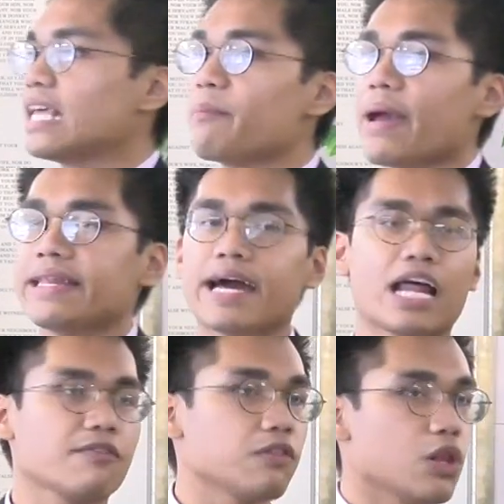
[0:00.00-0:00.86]
They may not
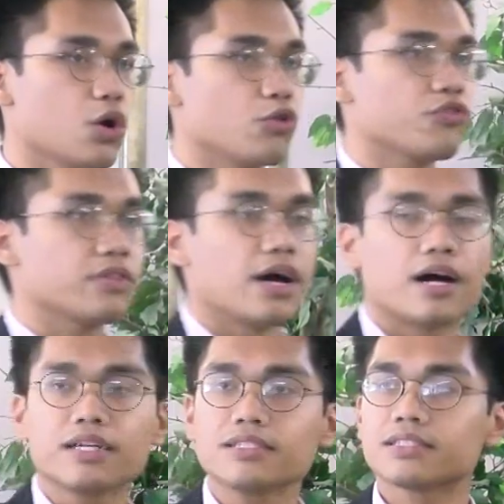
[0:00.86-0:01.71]
have loathed
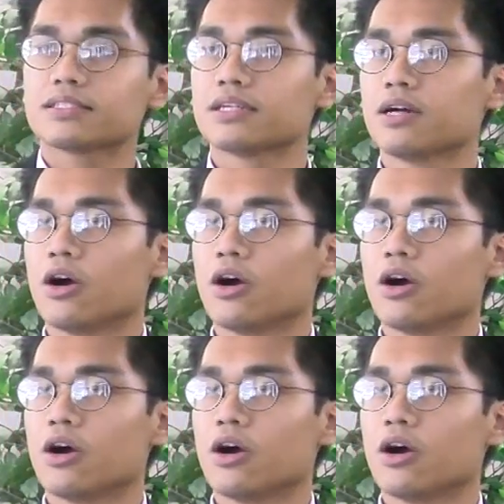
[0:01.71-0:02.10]
us,